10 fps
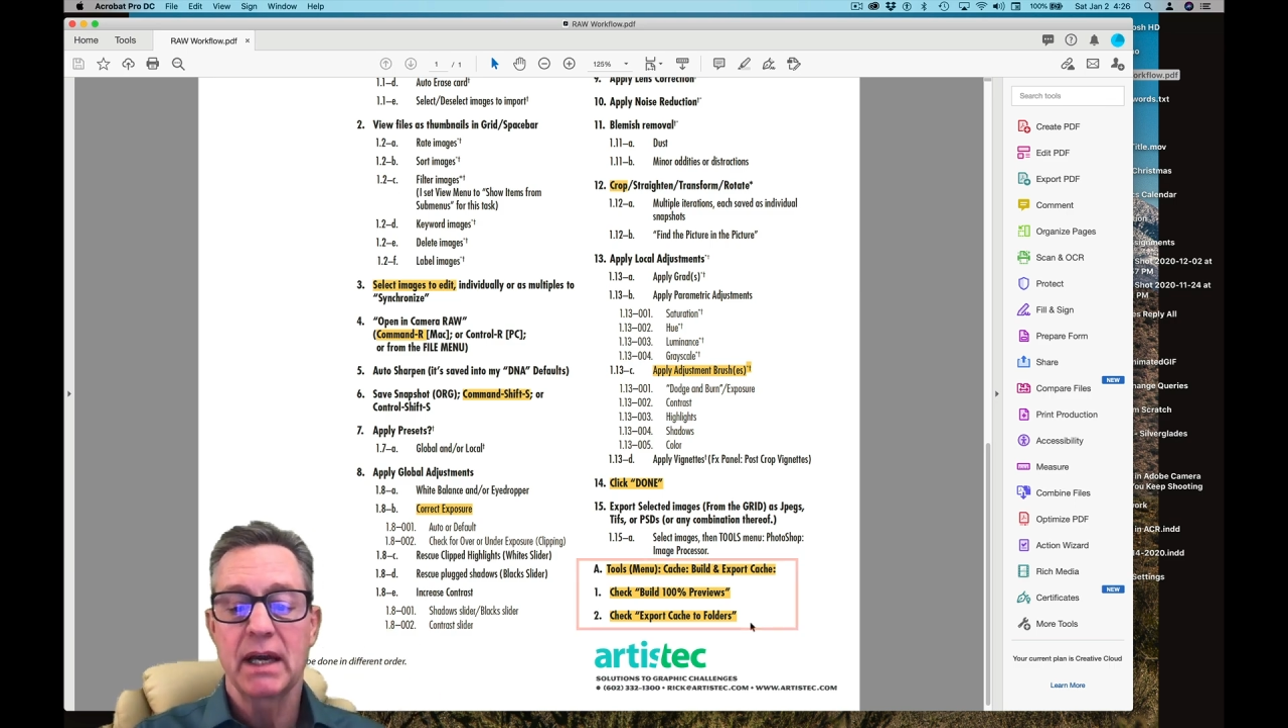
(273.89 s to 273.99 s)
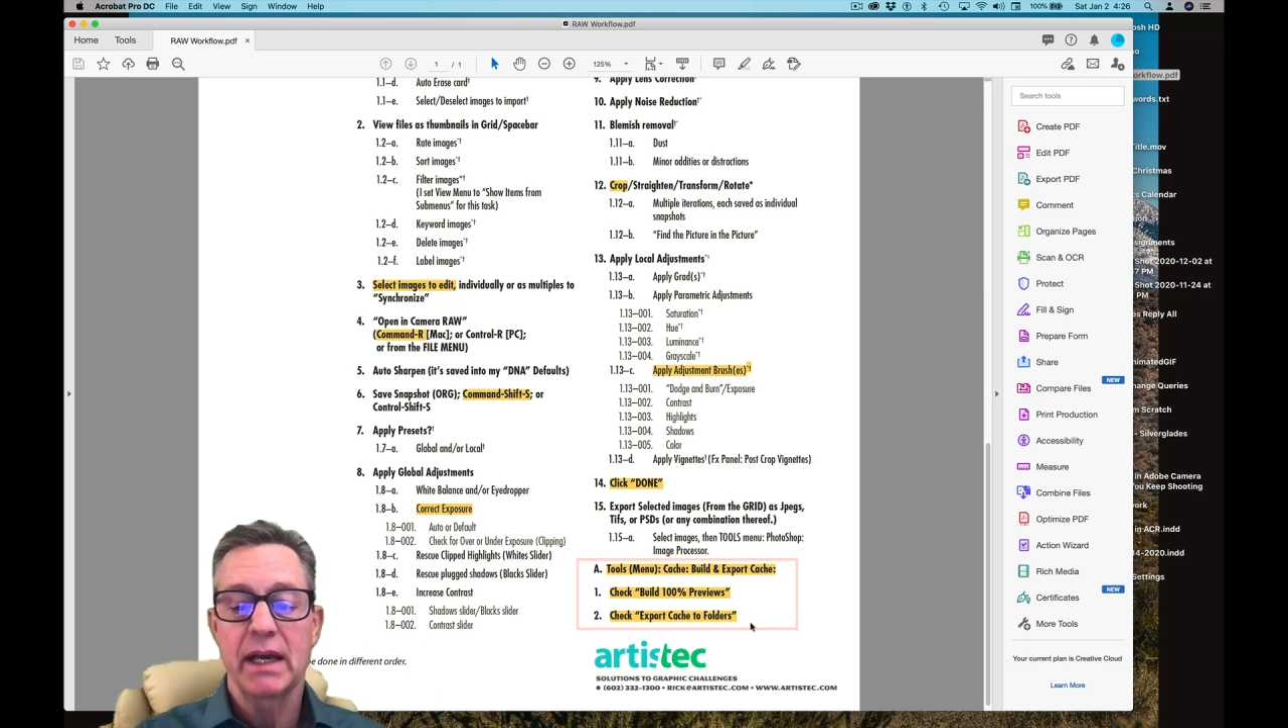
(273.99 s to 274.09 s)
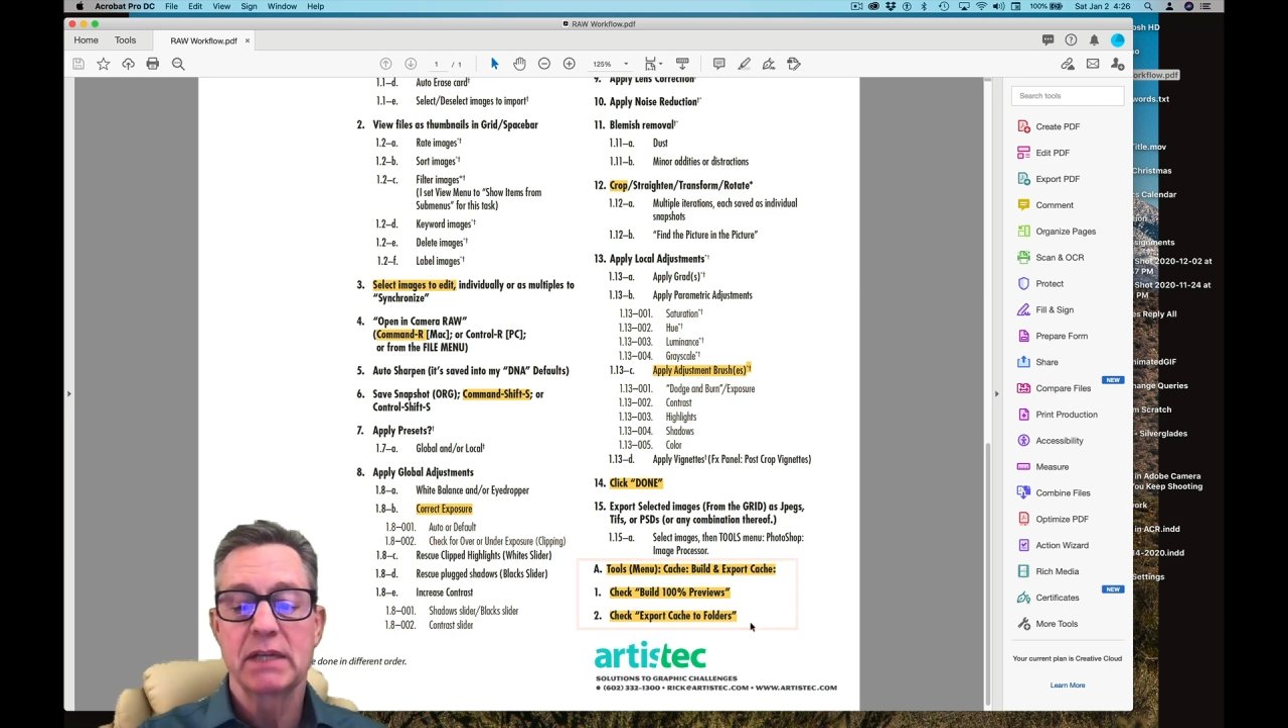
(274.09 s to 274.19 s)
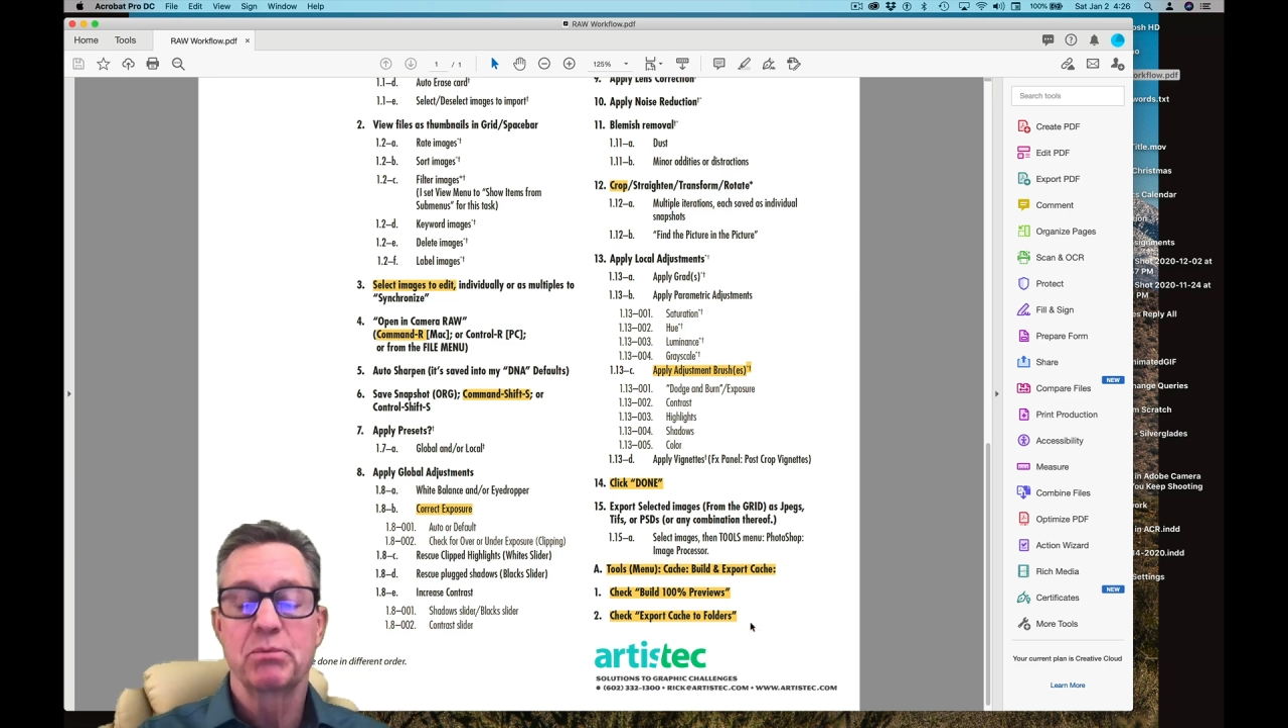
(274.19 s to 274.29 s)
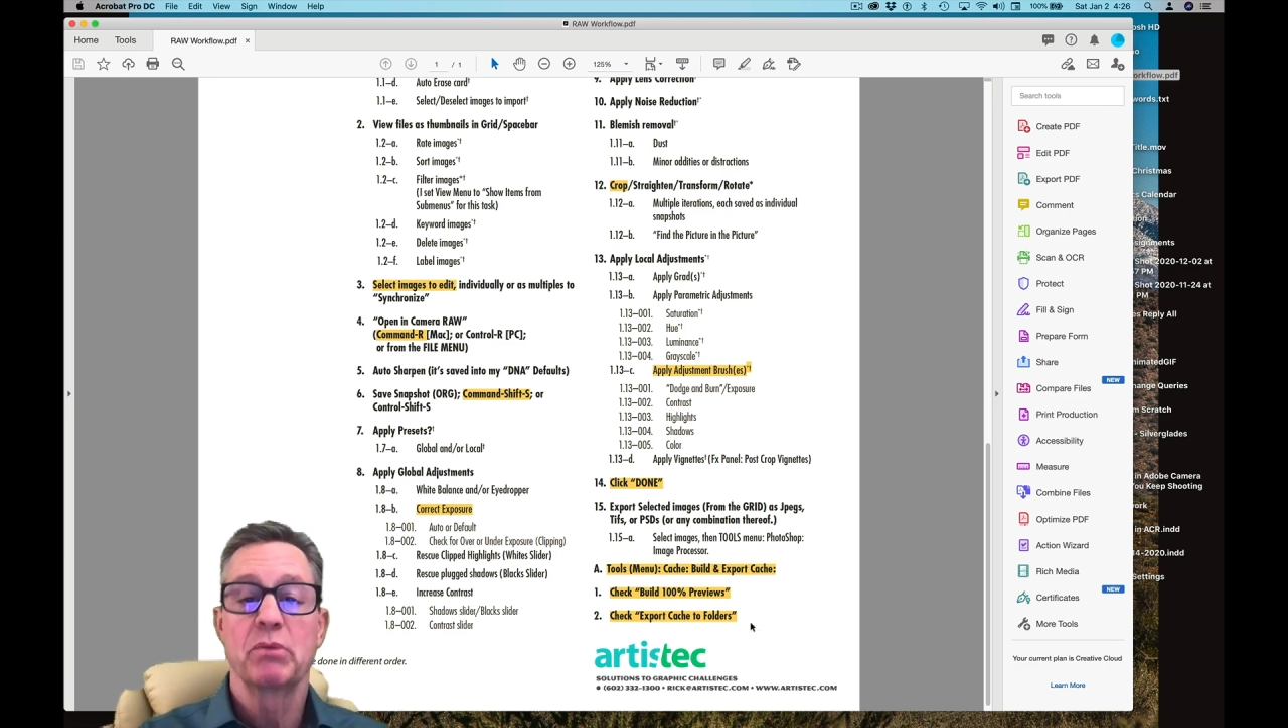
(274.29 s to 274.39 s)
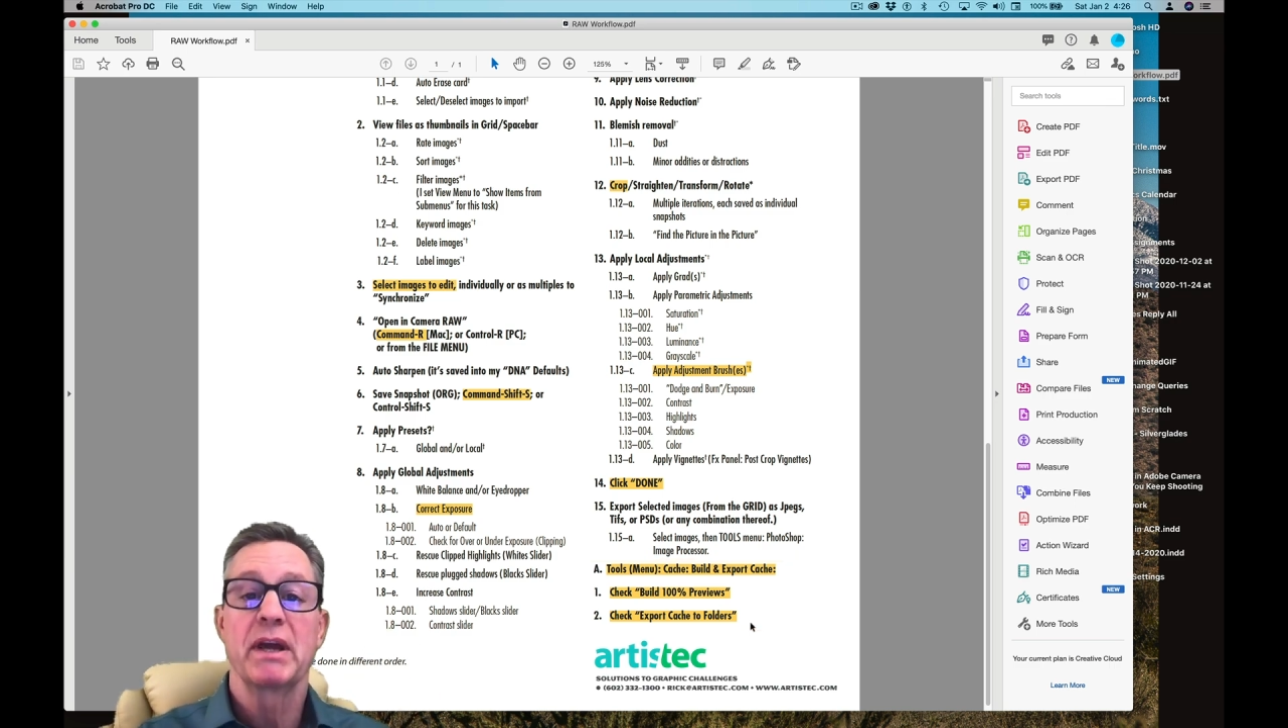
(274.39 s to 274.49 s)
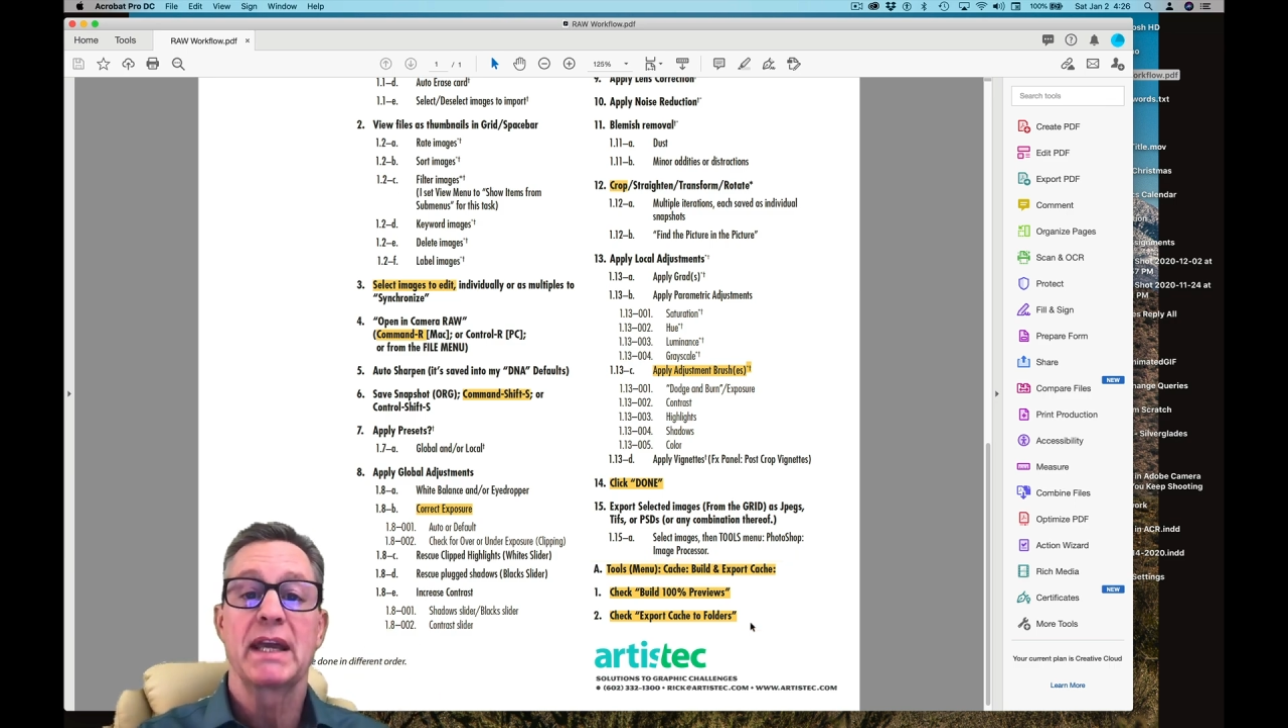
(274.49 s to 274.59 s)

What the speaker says: I export my